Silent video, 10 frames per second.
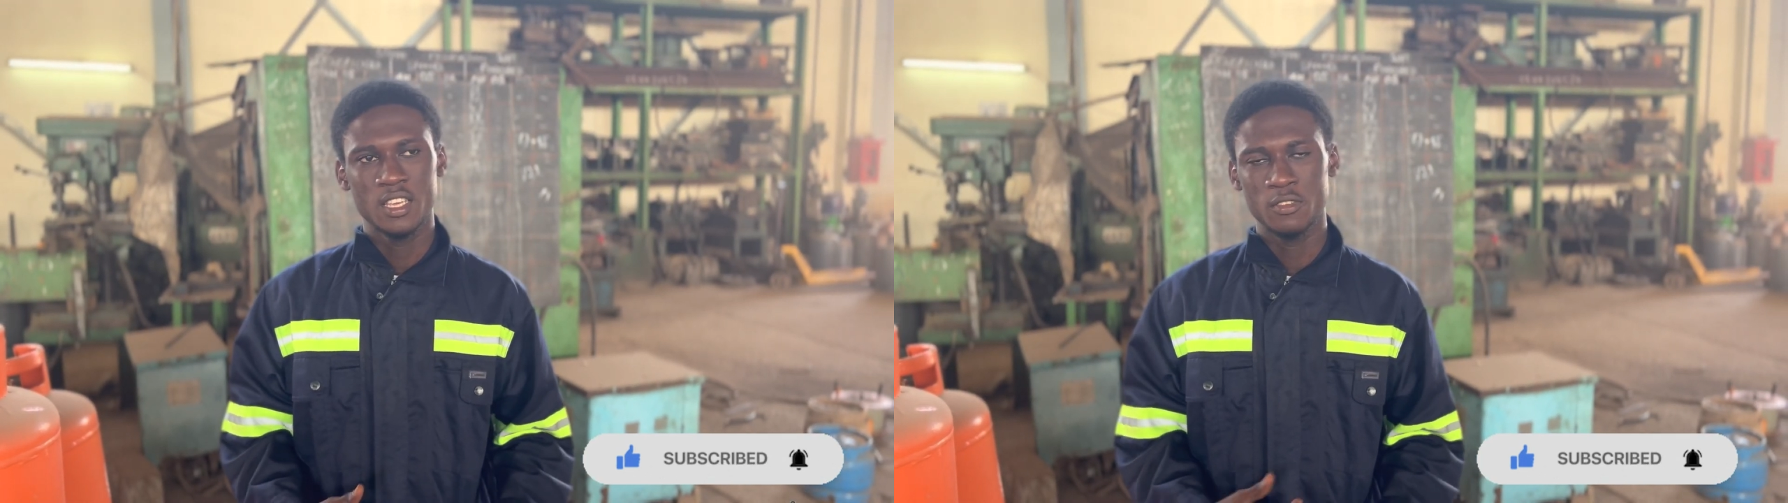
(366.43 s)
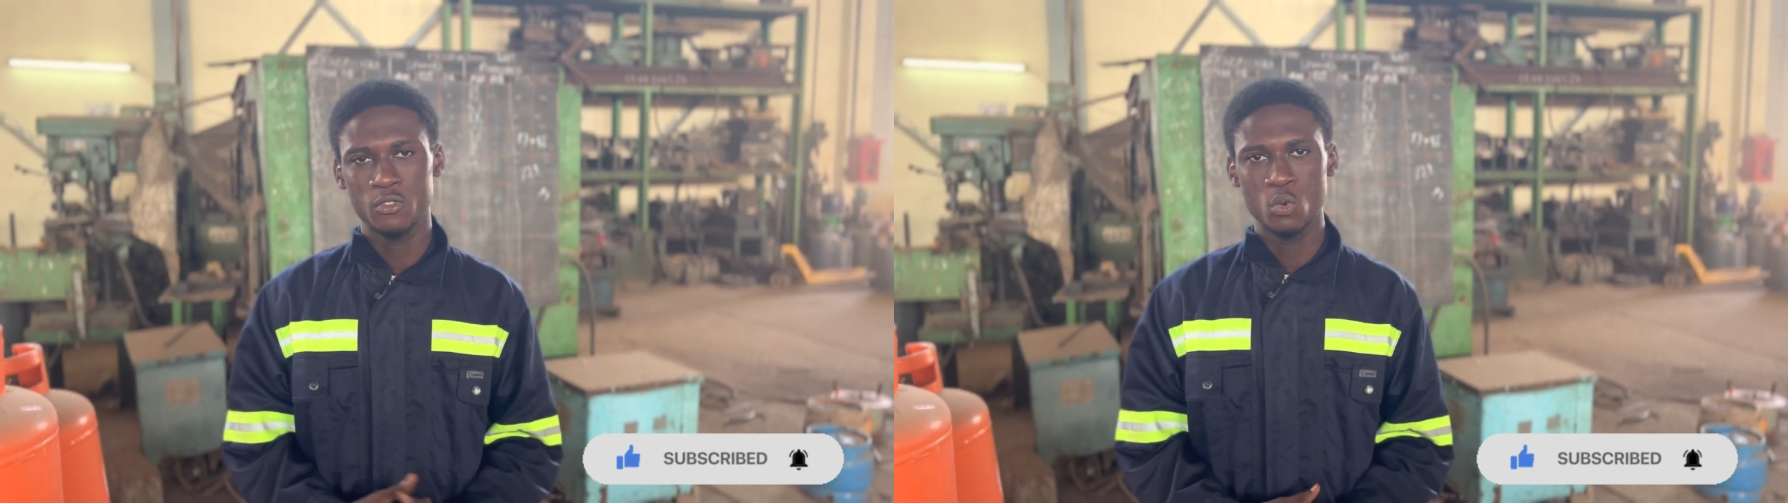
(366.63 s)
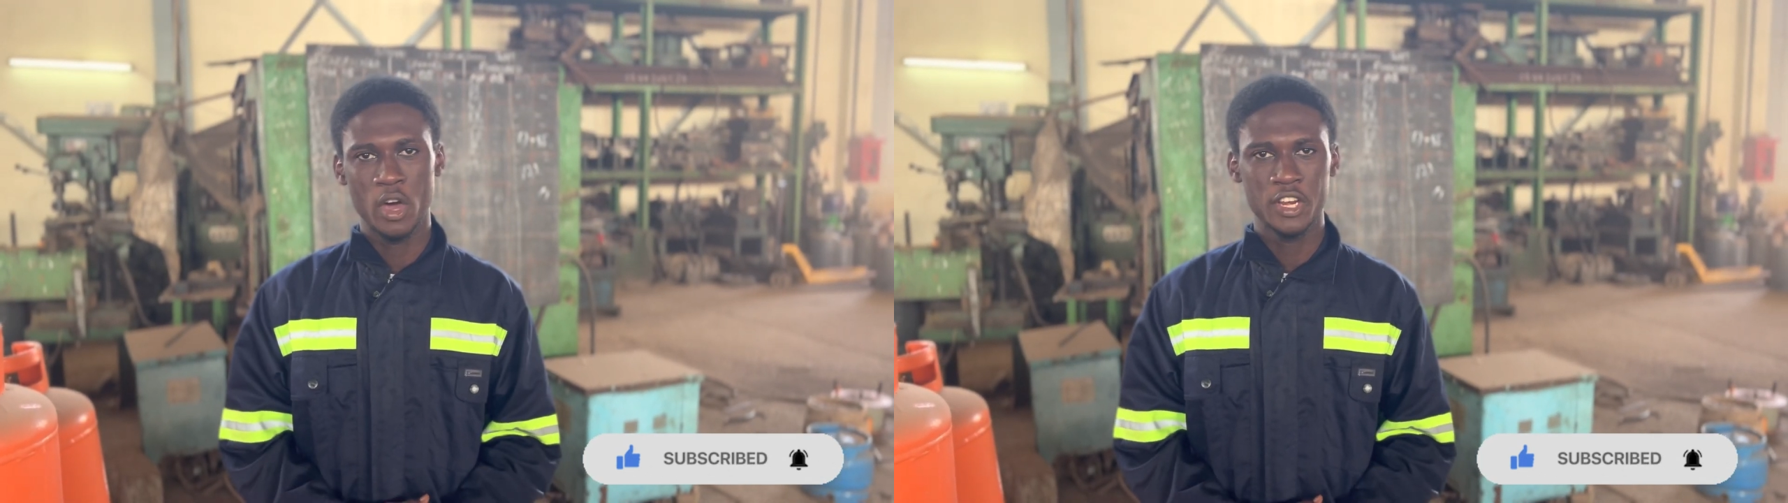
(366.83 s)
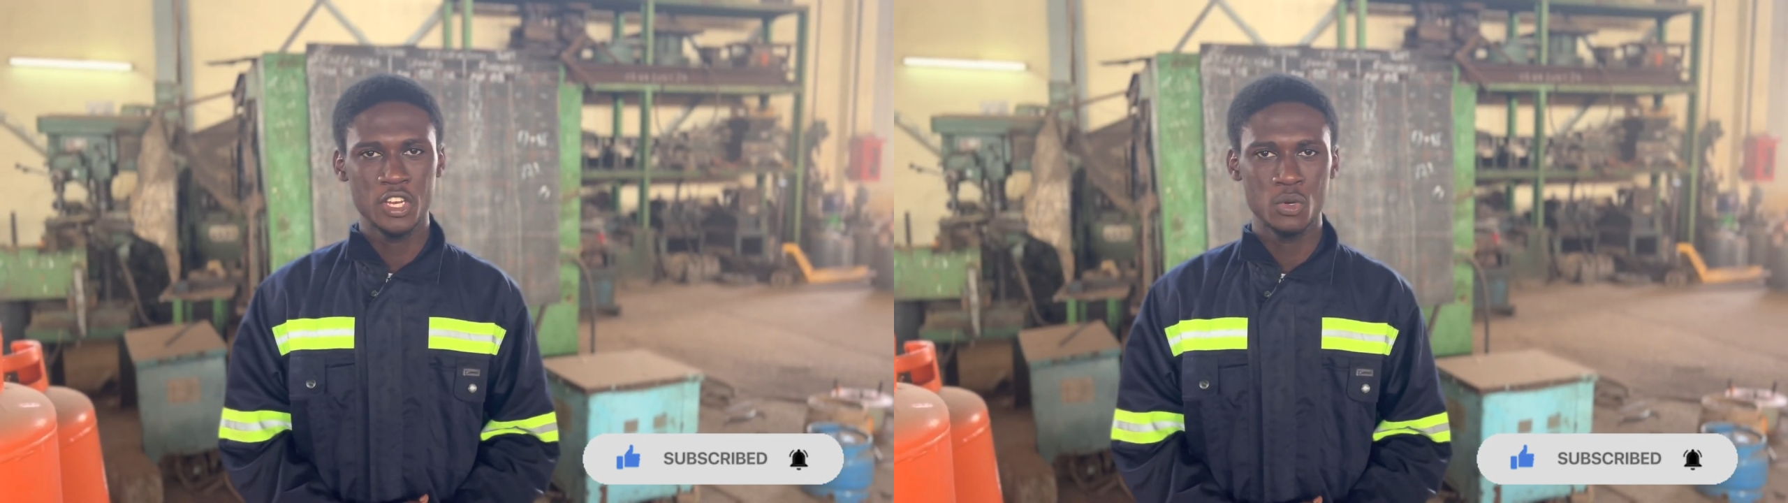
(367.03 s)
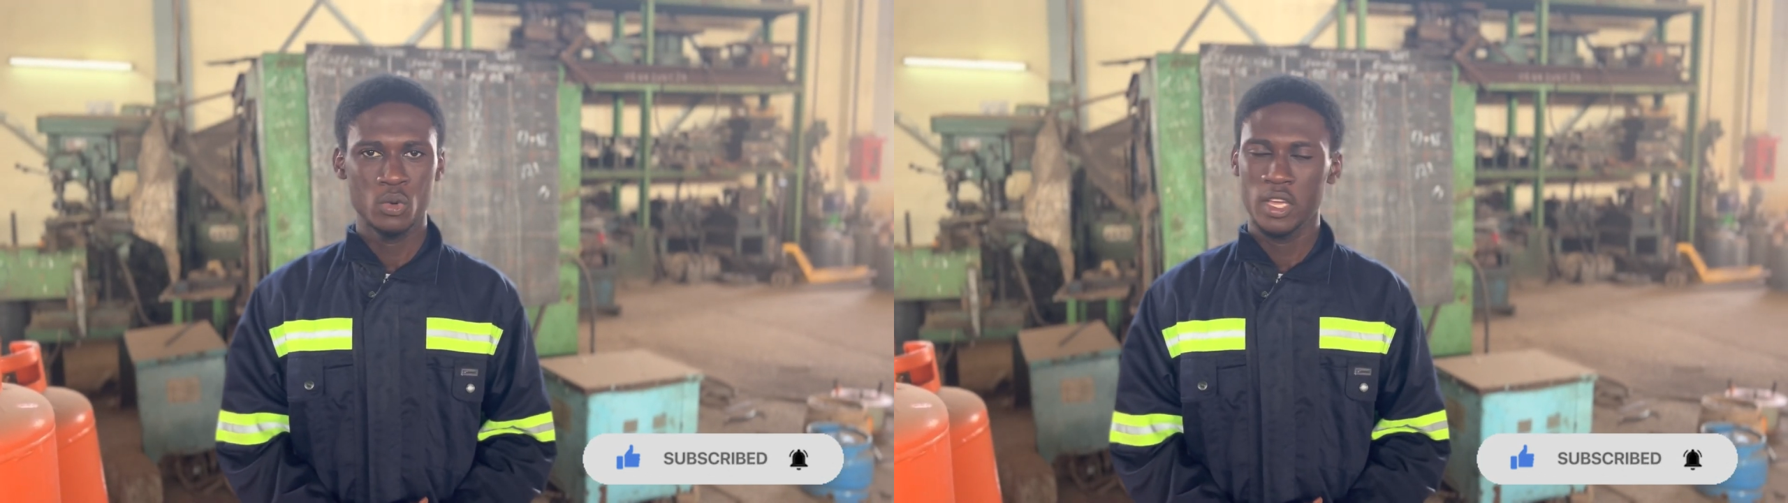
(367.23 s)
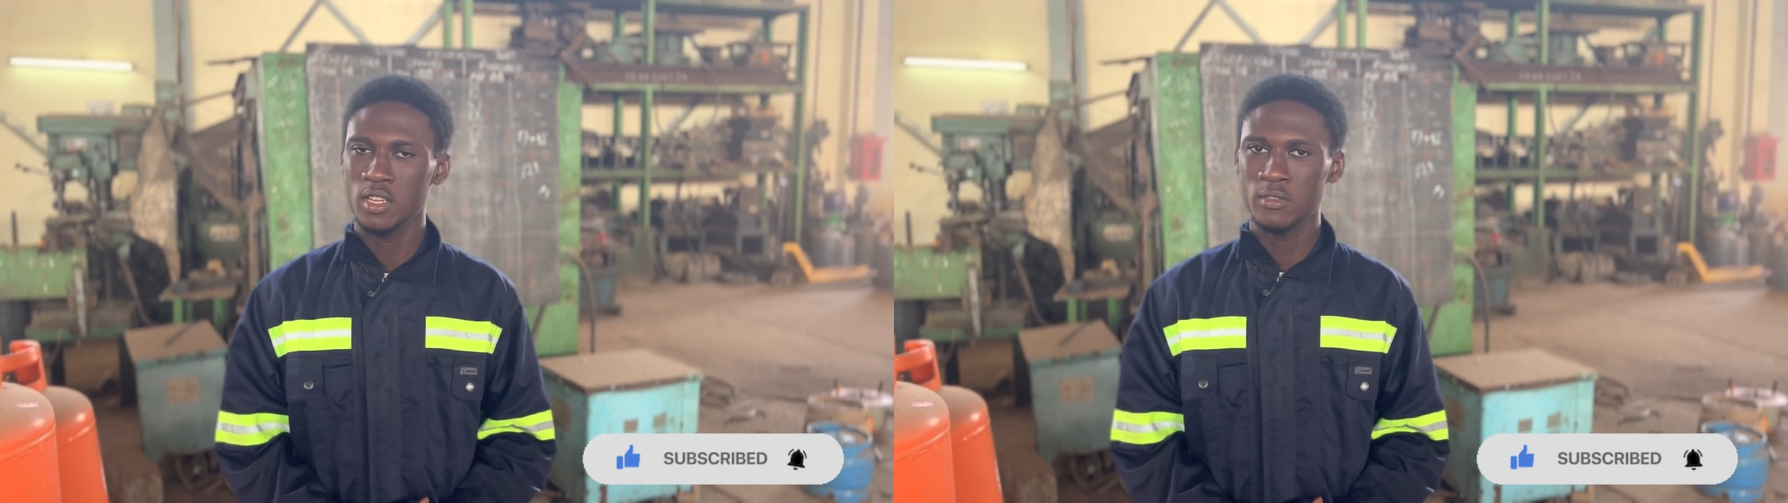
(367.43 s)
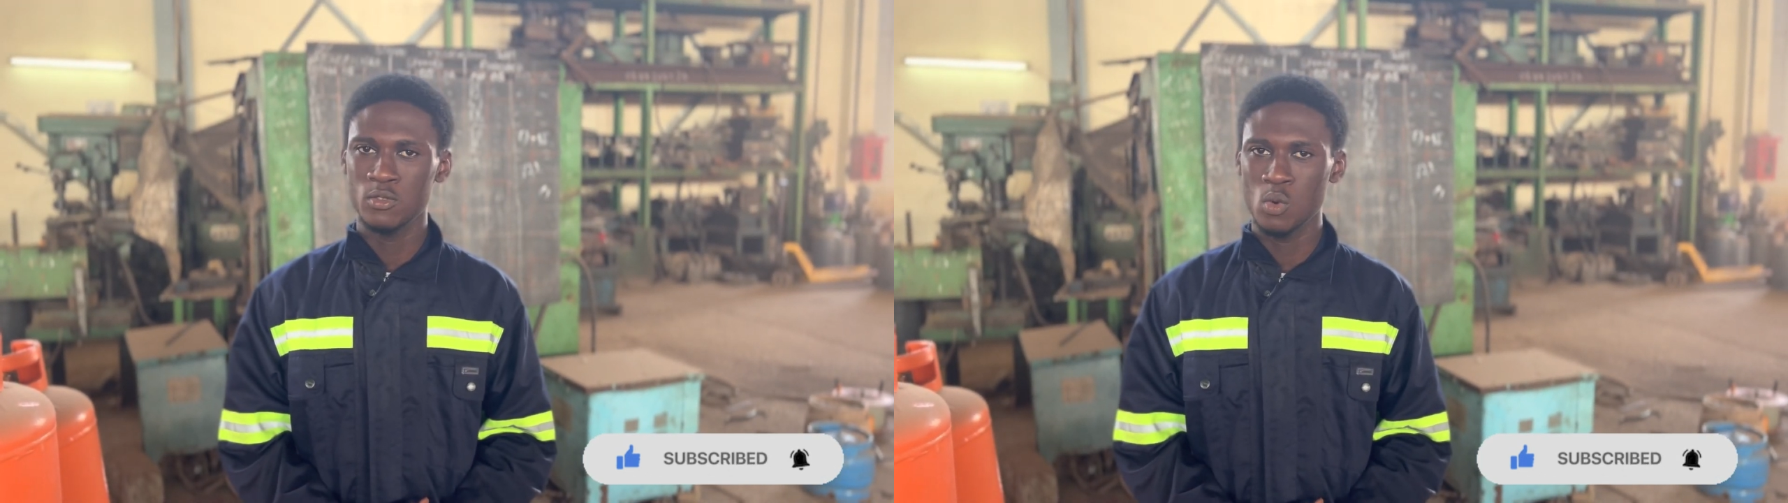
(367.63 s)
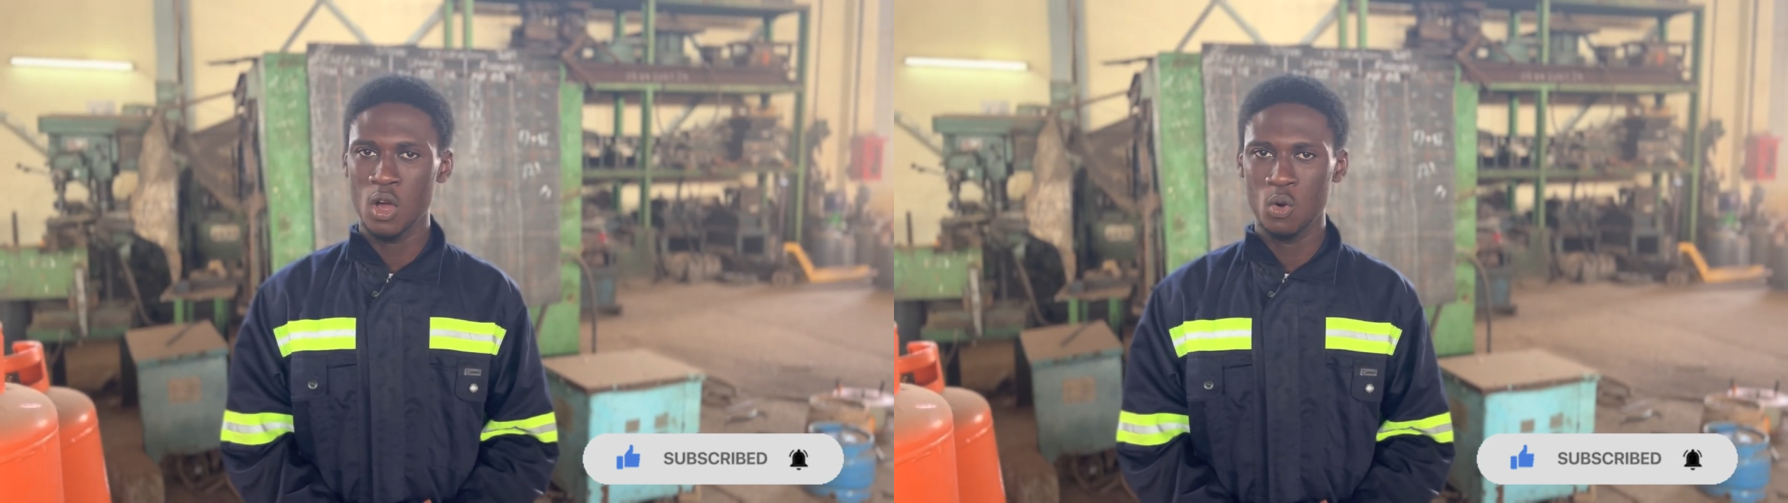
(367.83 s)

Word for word: if you are new and if you are